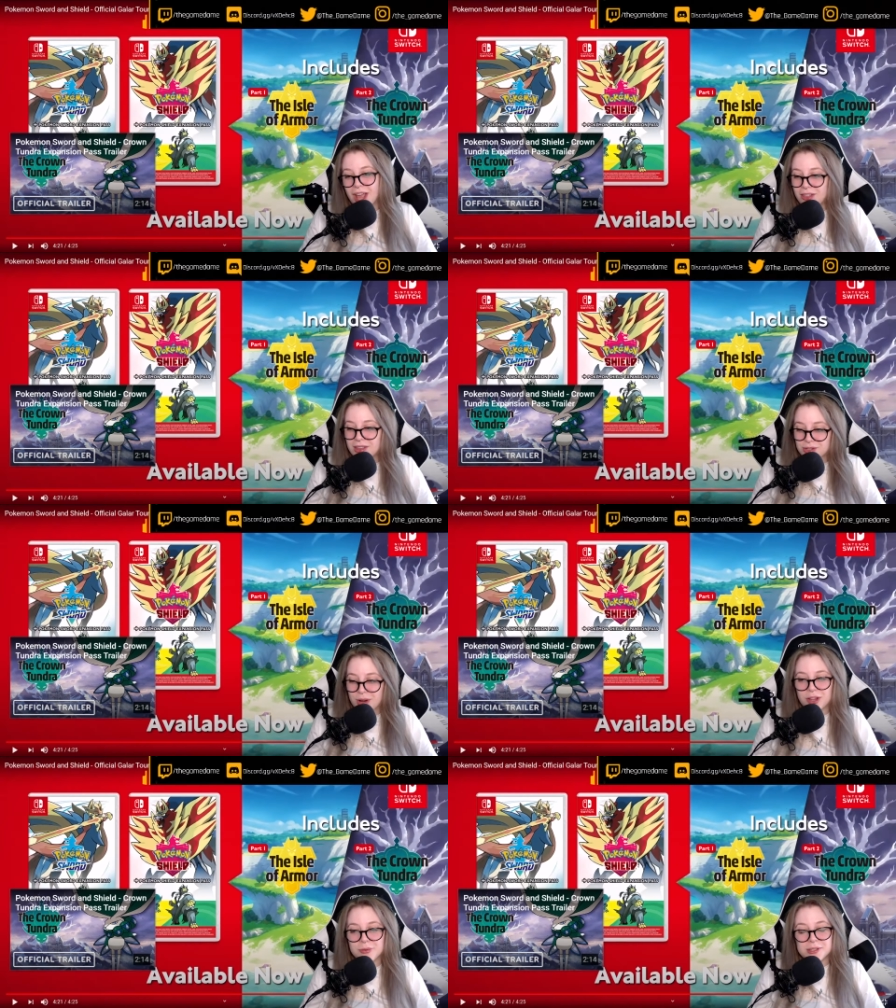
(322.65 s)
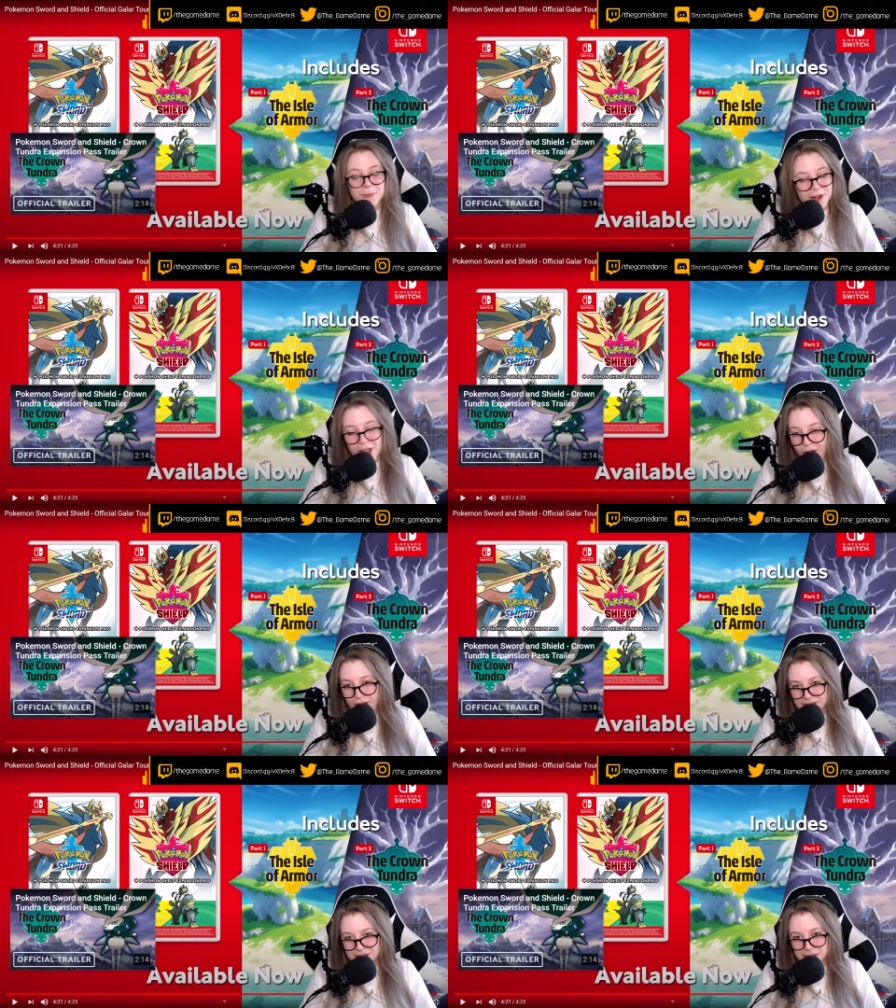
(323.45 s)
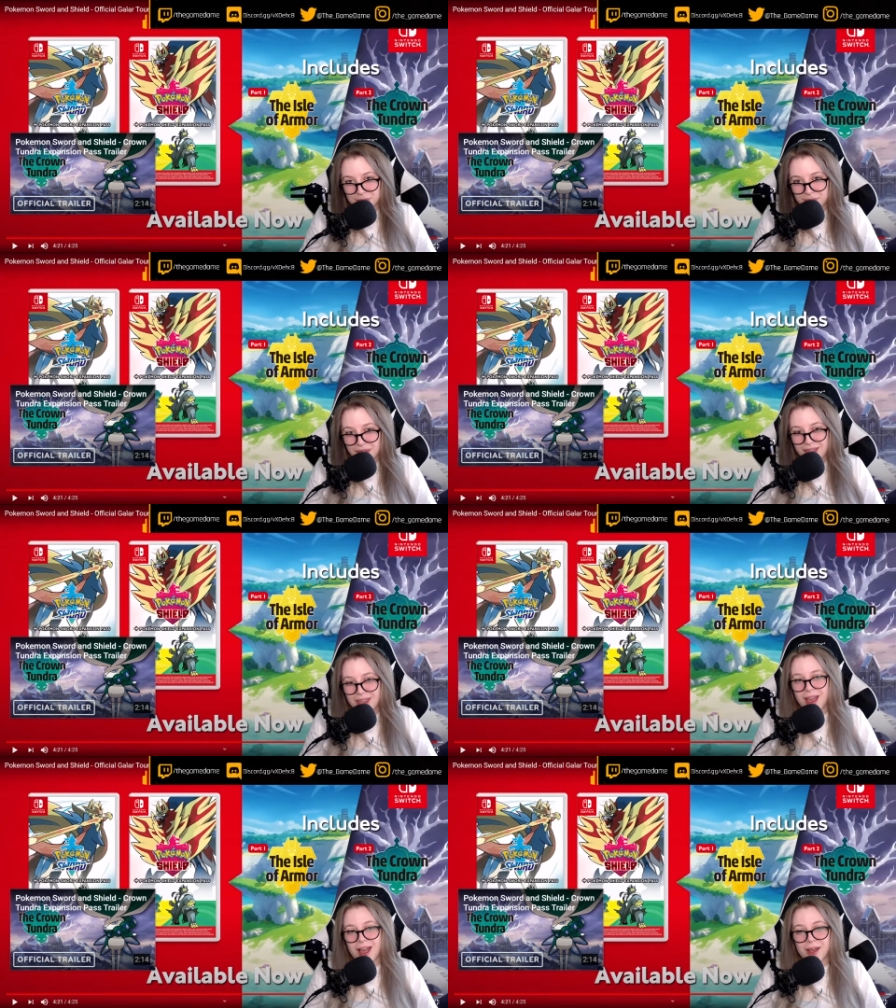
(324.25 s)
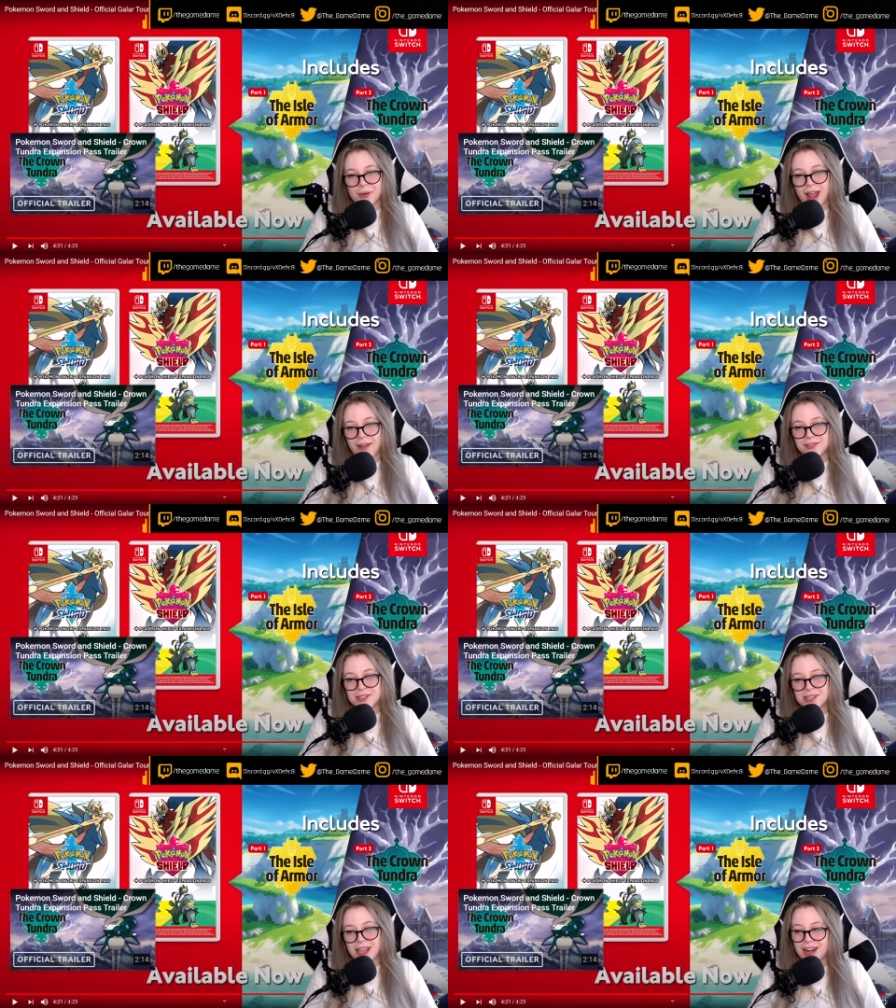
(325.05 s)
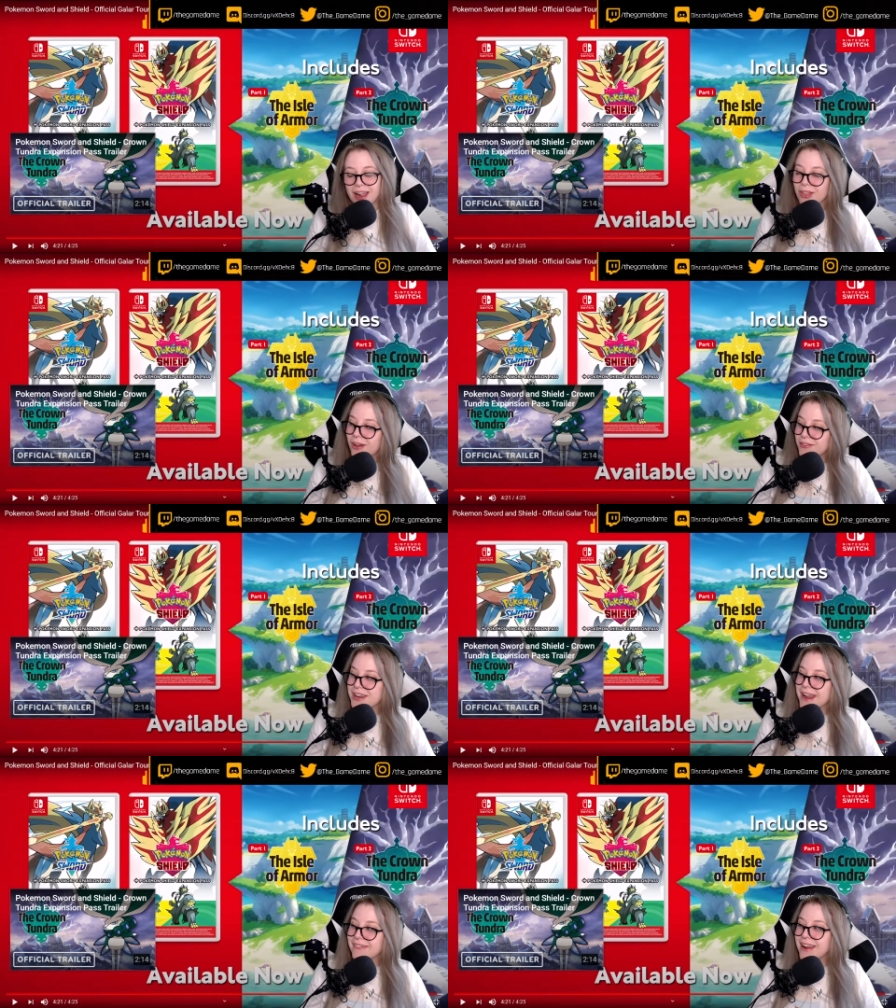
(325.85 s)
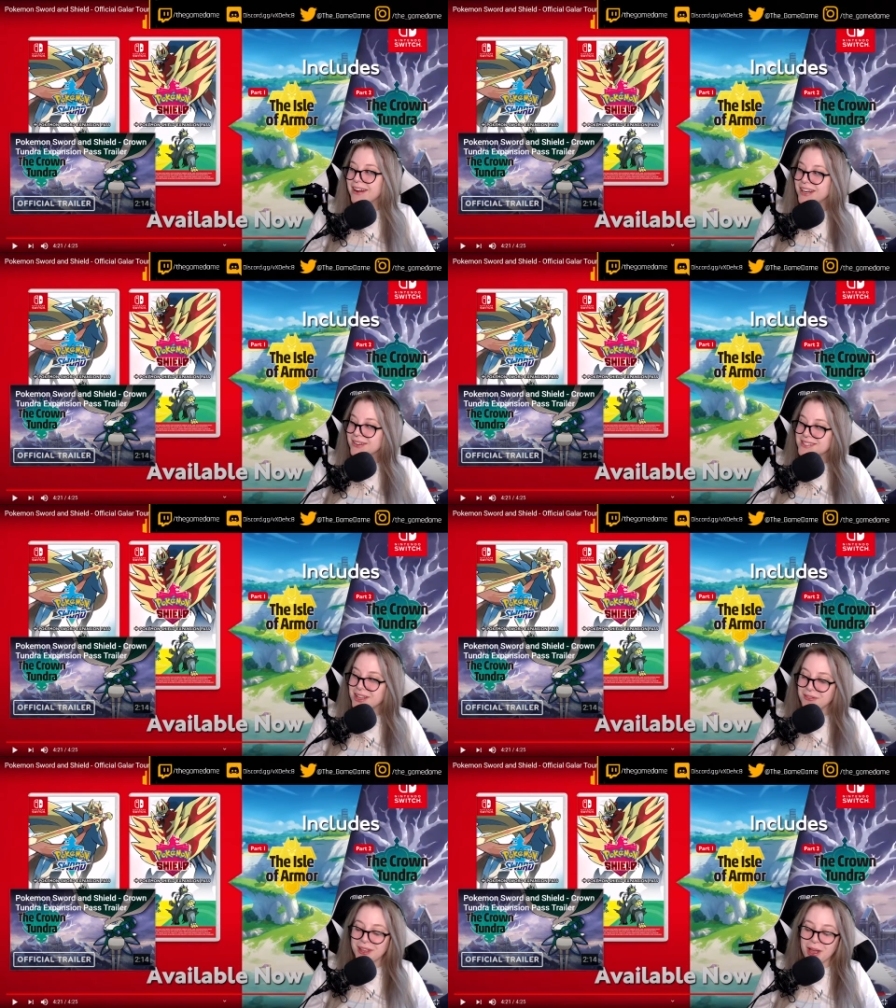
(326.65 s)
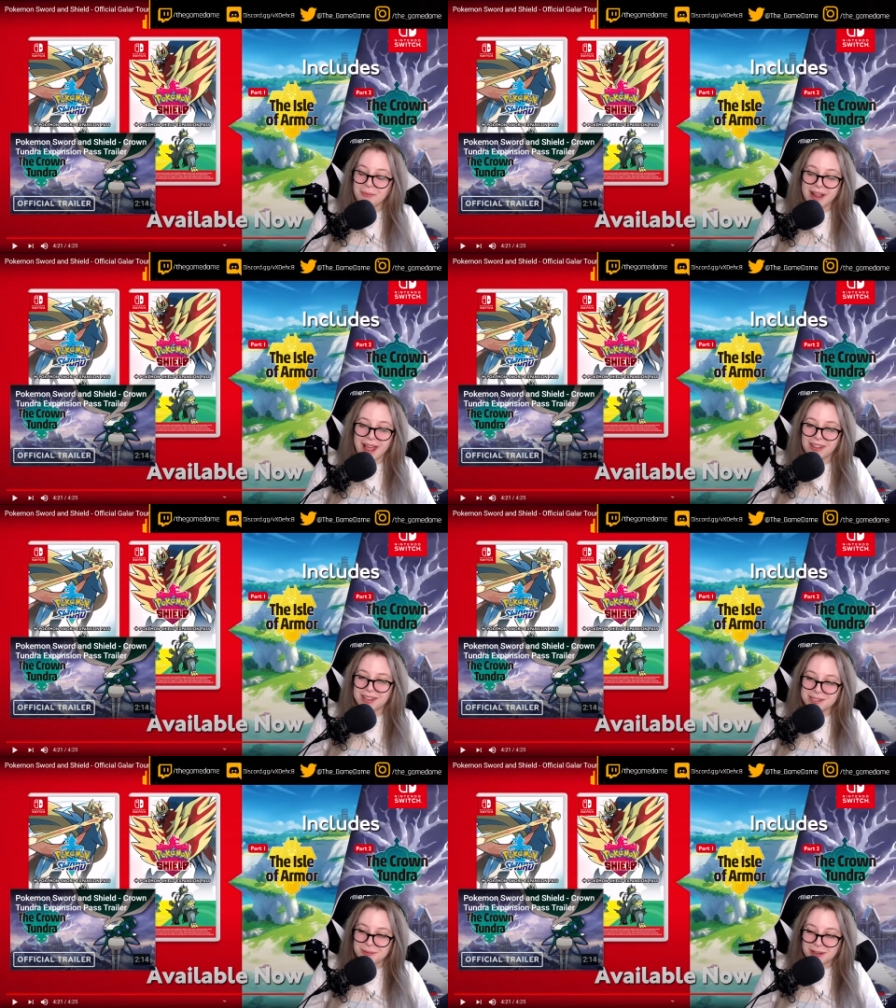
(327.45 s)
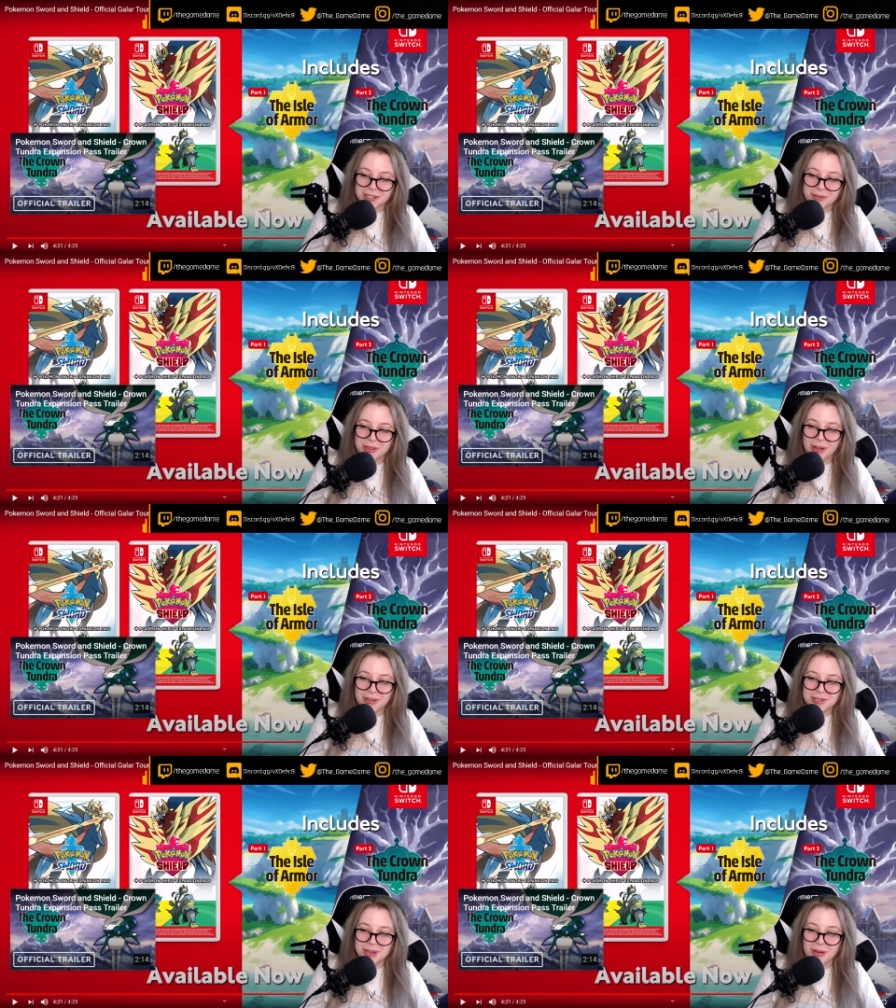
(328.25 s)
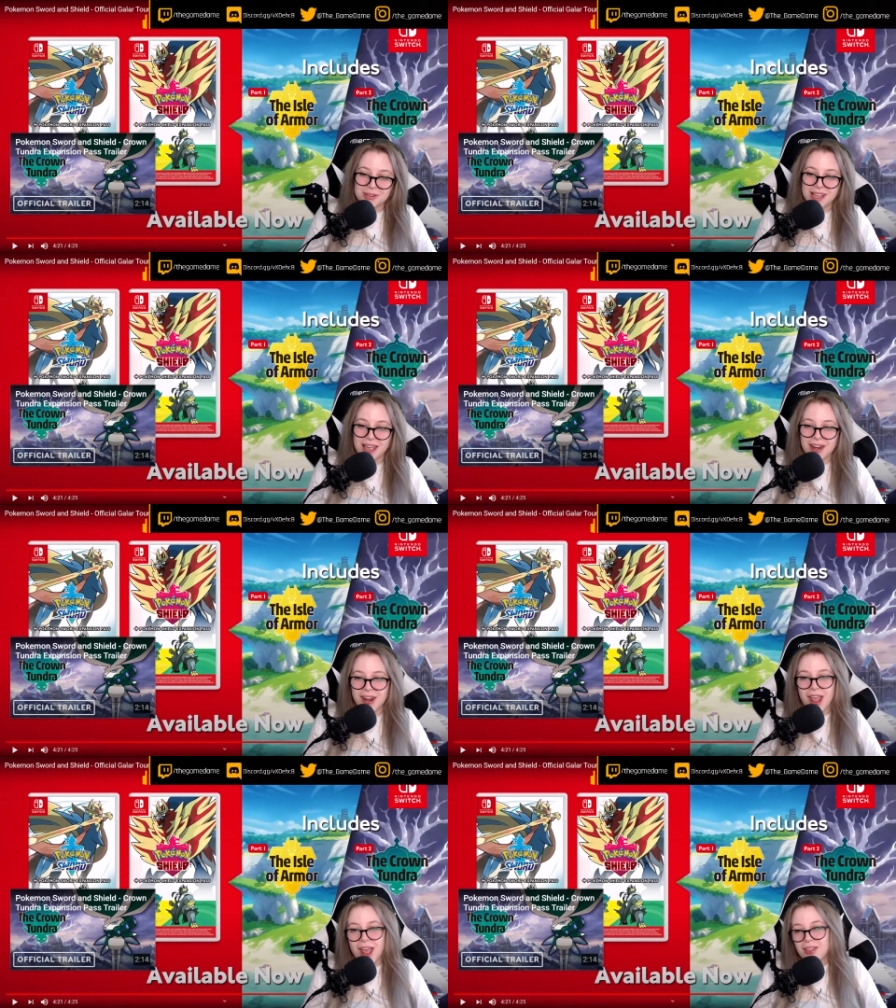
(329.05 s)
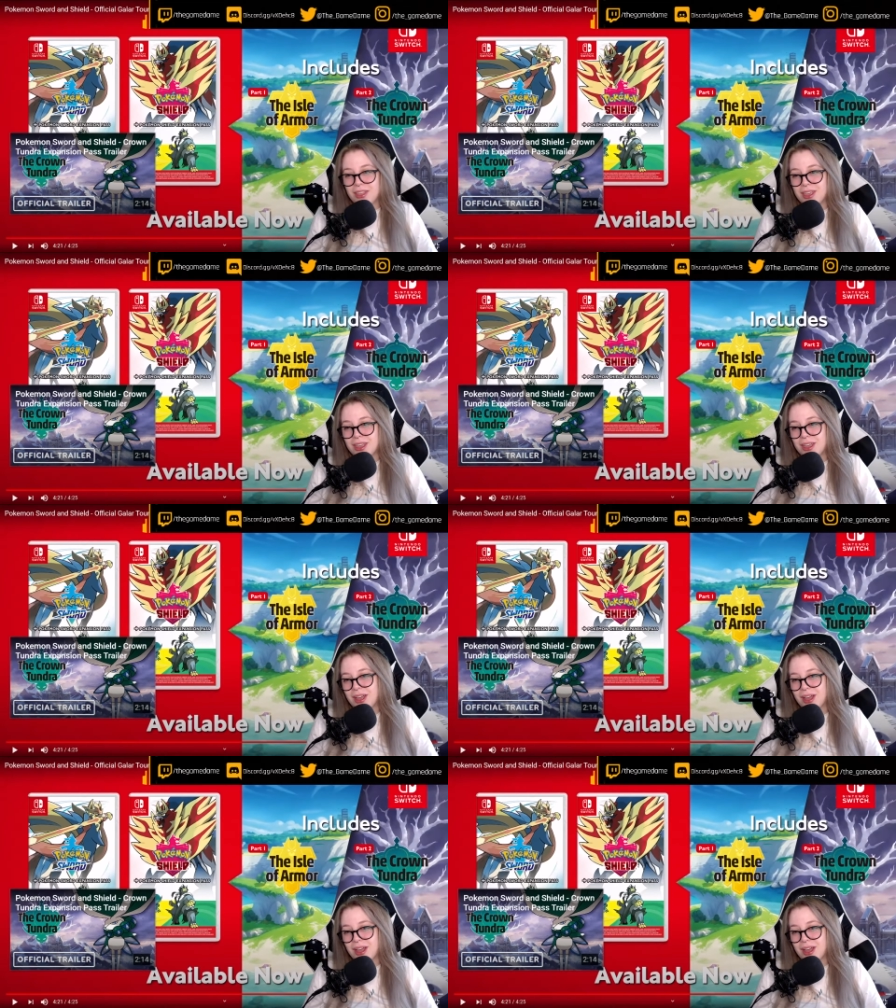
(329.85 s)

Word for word: This trailer was pretty awesome, I would have to say. And I love the narrator. He was definitely up my alley, especially with all the jokes and the